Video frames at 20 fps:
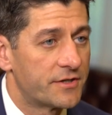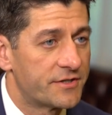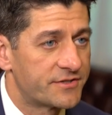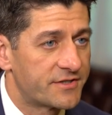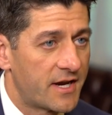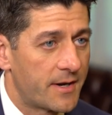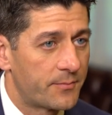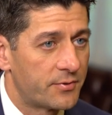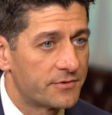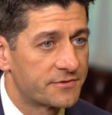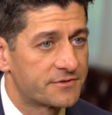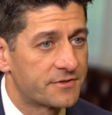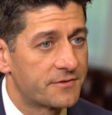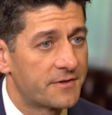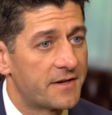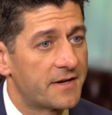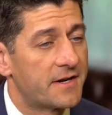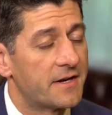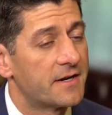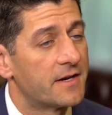examples, so
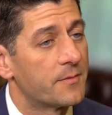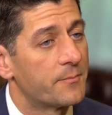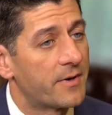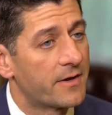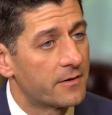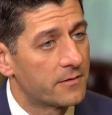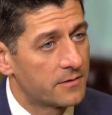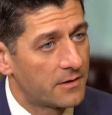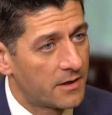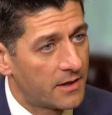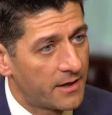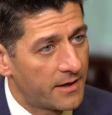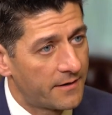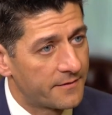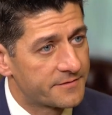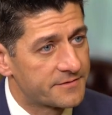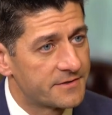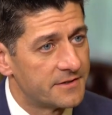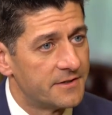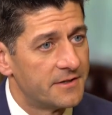they can get better
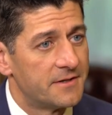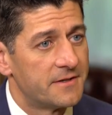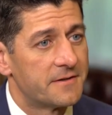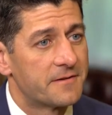lives,